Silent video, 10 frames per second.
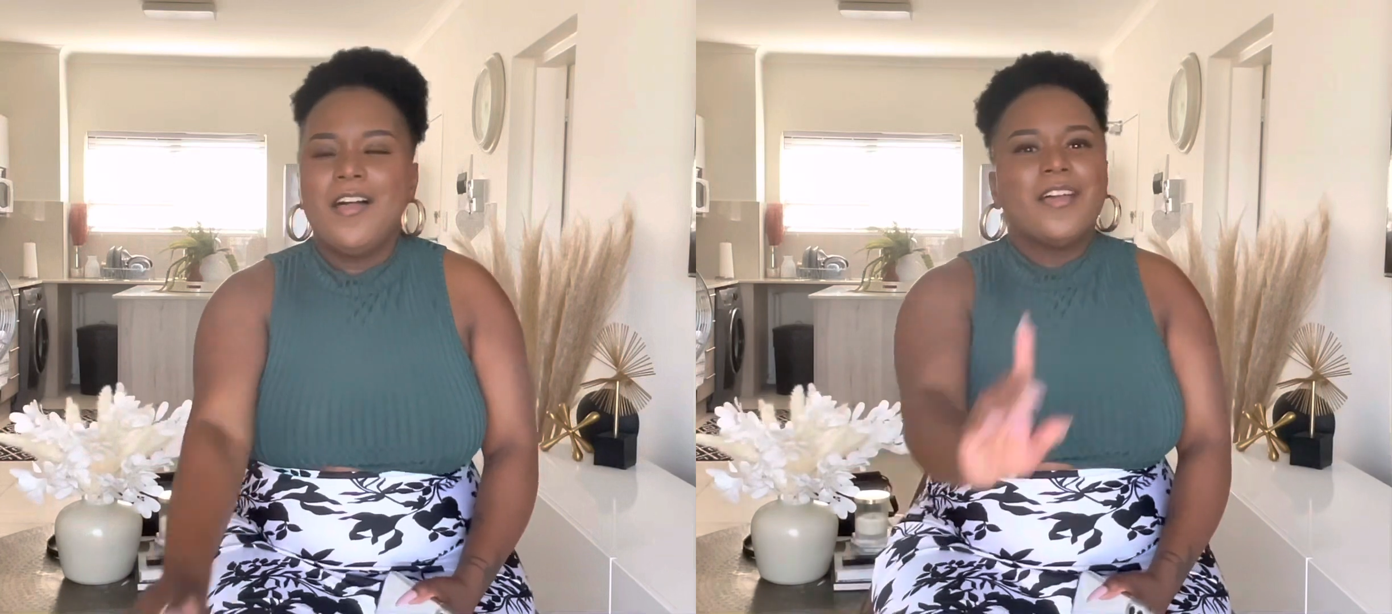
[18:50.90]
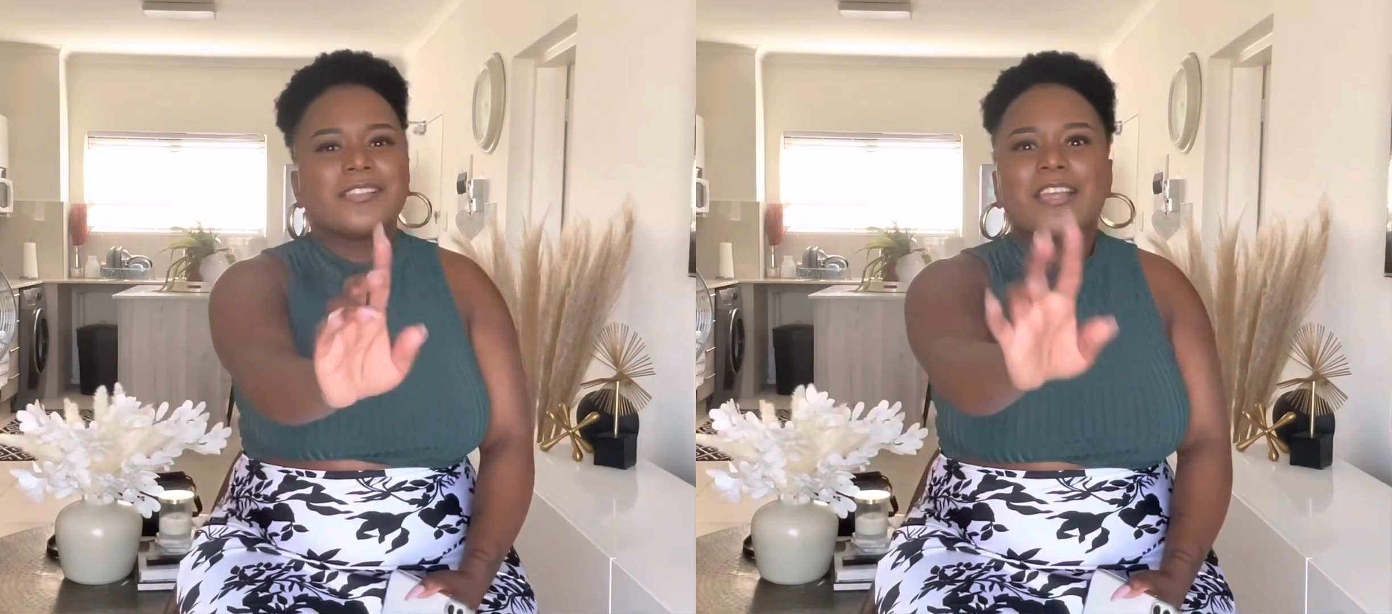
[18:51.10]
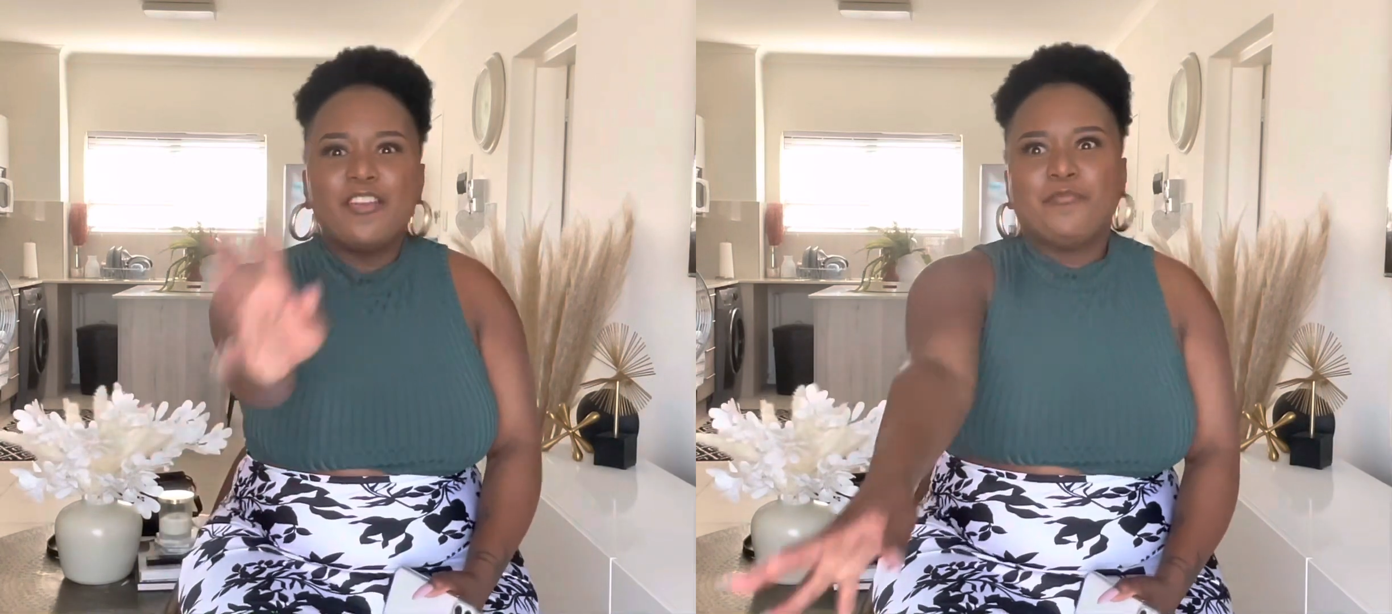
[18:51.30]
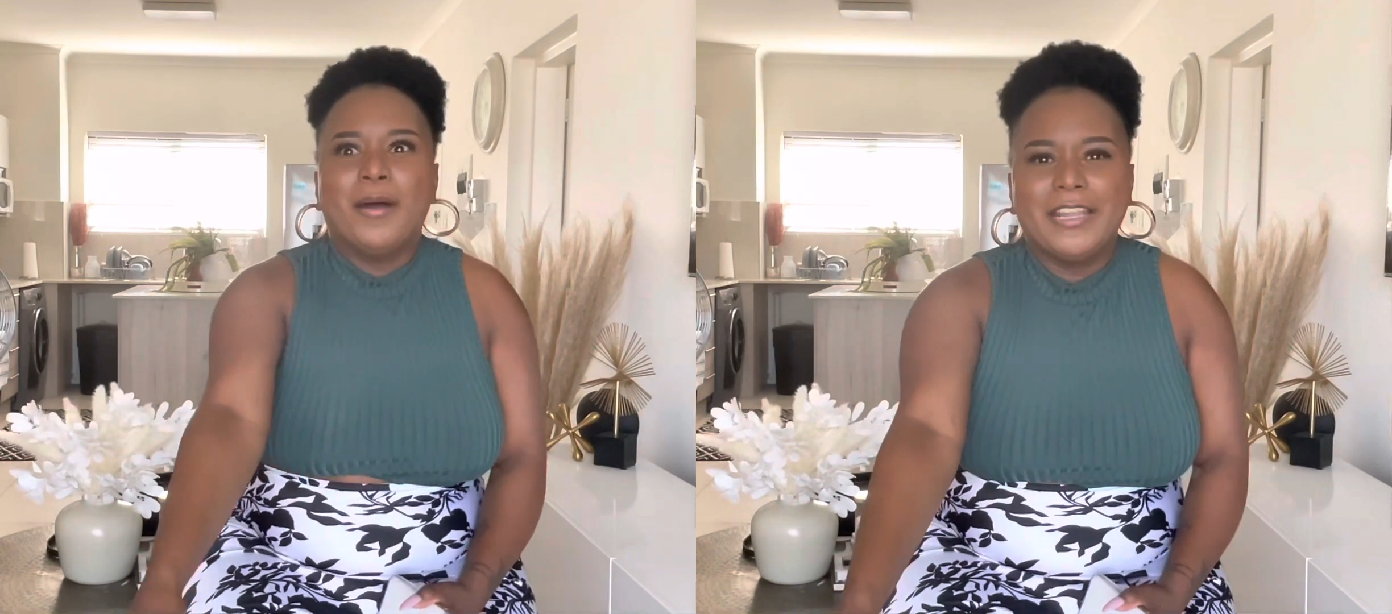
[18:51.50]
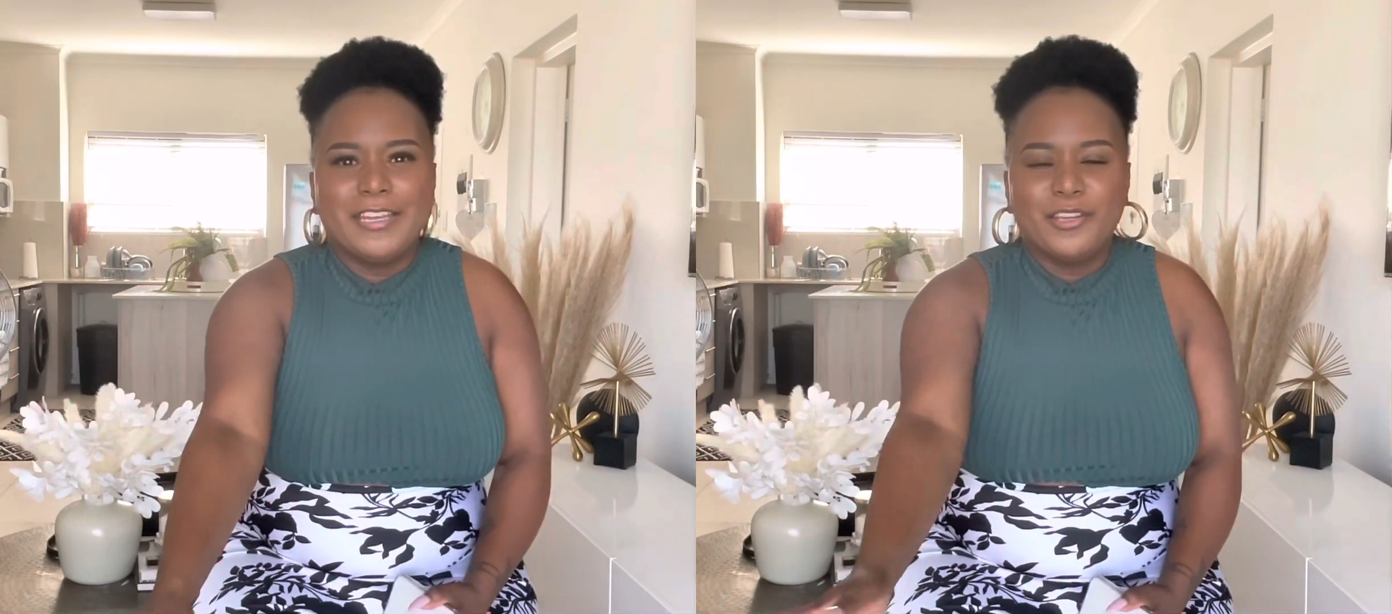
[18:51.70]
Save
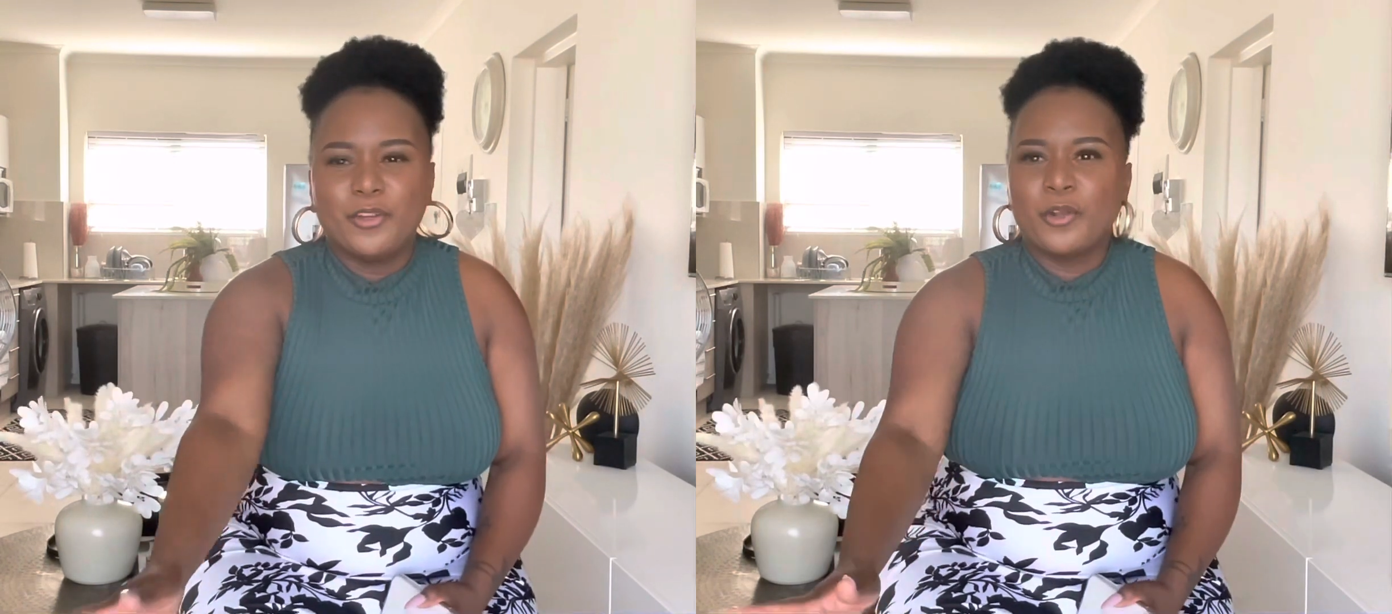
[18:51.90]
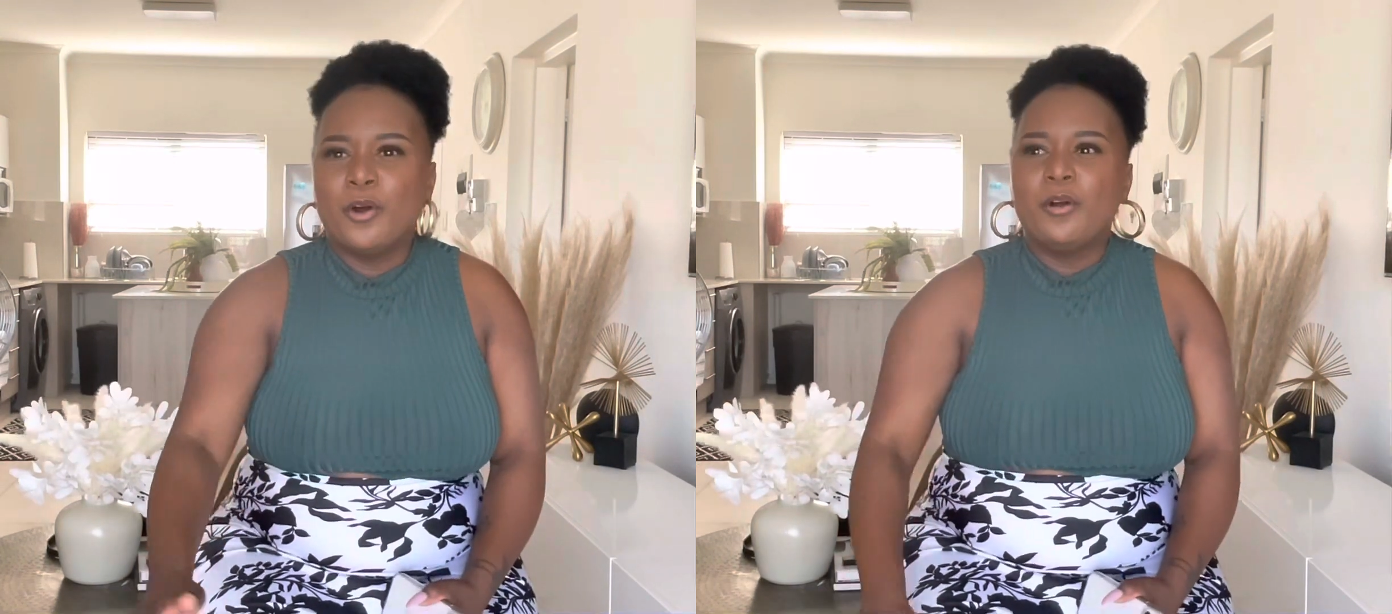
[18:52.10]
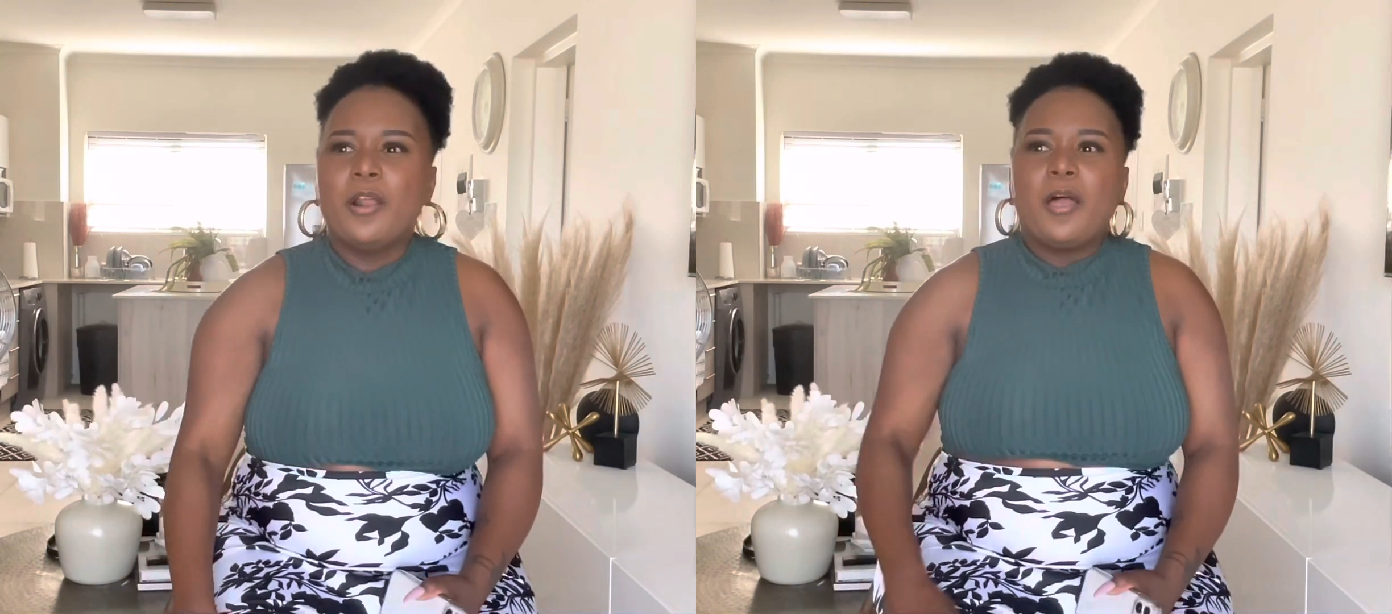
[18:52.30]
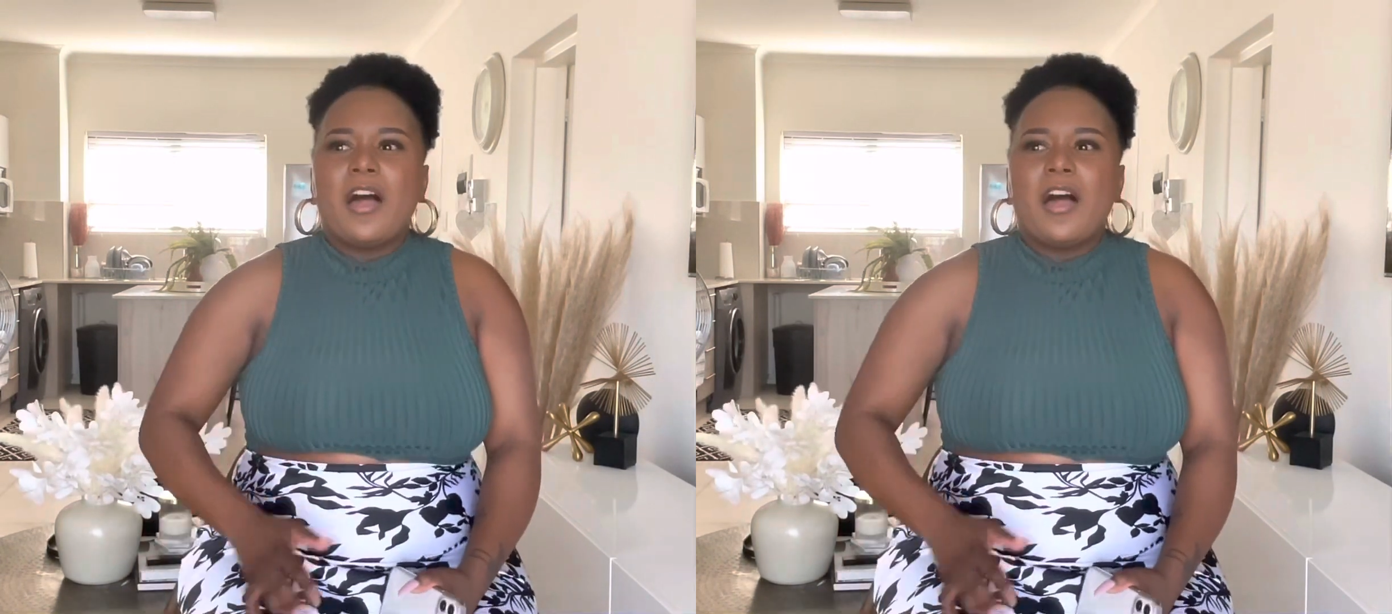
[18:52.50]
money, you know.